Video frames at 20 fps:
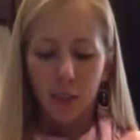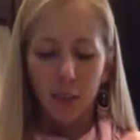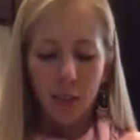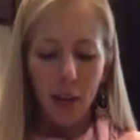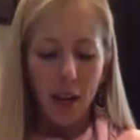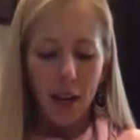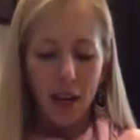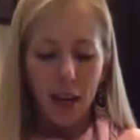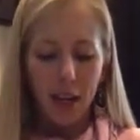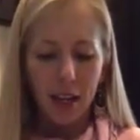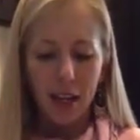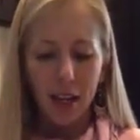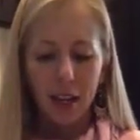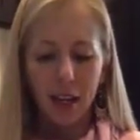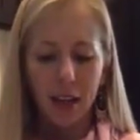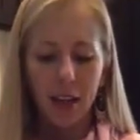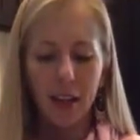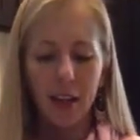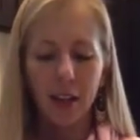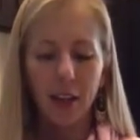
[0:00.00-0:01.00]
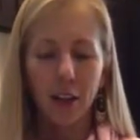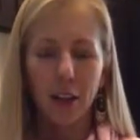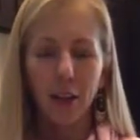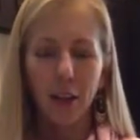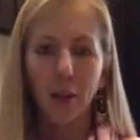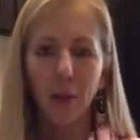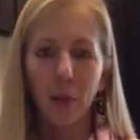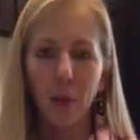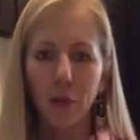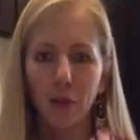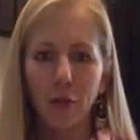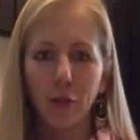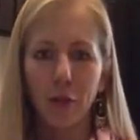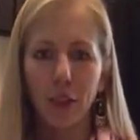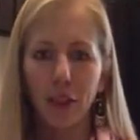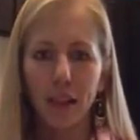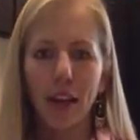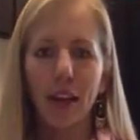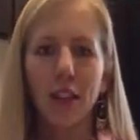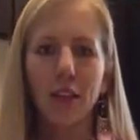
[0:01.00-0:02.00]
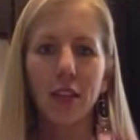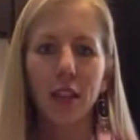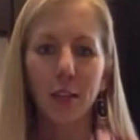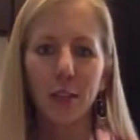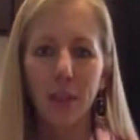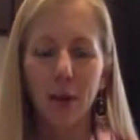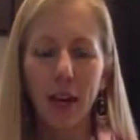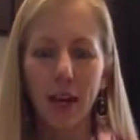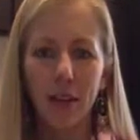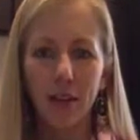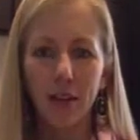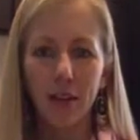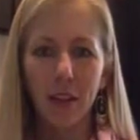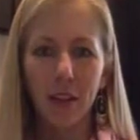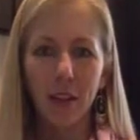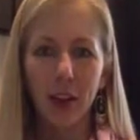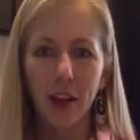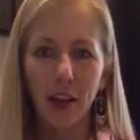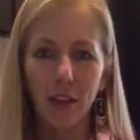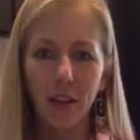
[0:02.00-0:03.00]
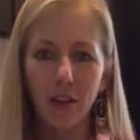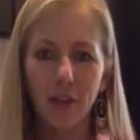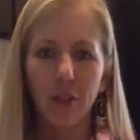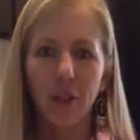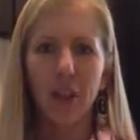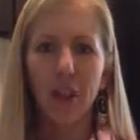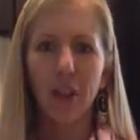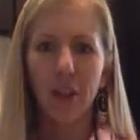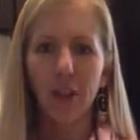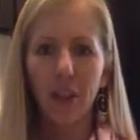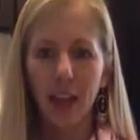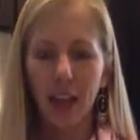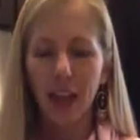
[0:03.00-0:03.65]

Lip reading: Spray or put foil down, spray it with olive oil,